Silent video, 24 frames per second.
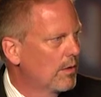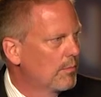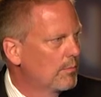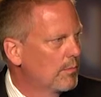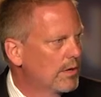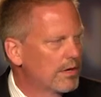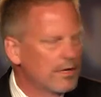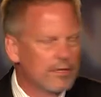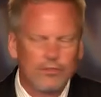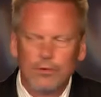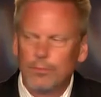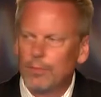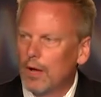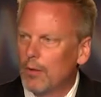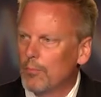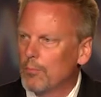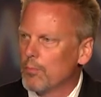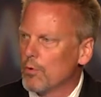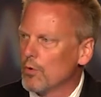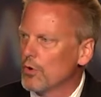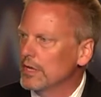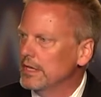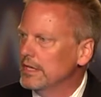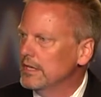but it's about
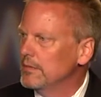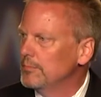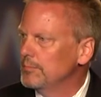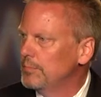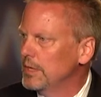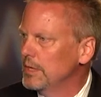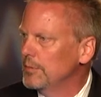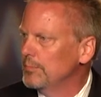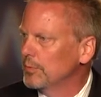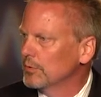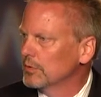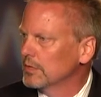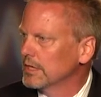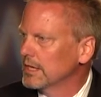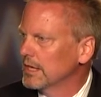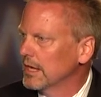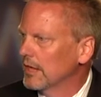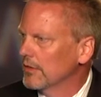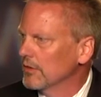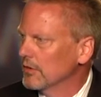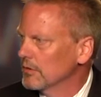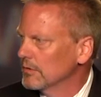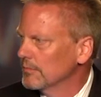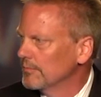bringing people
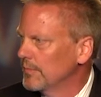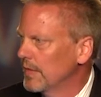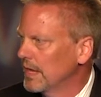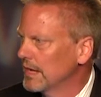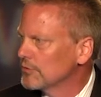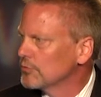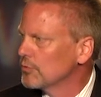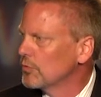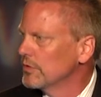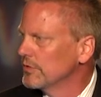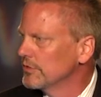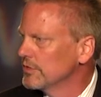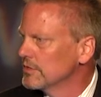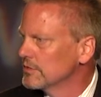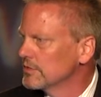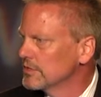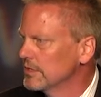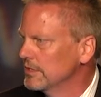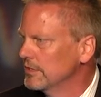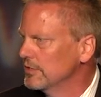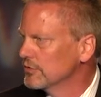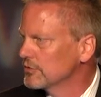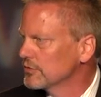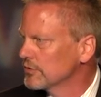together. That's what this
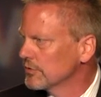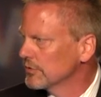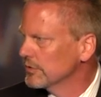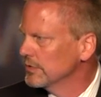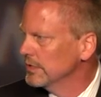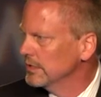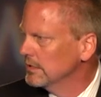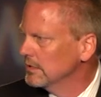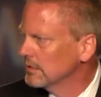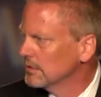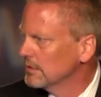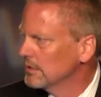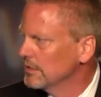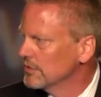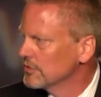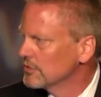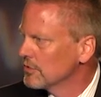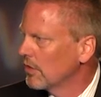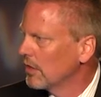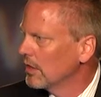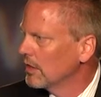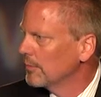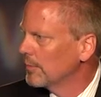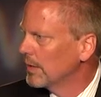industry is
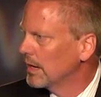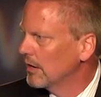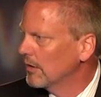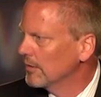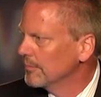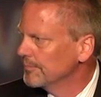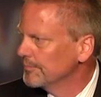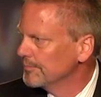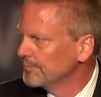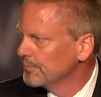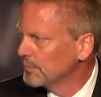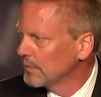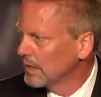all about.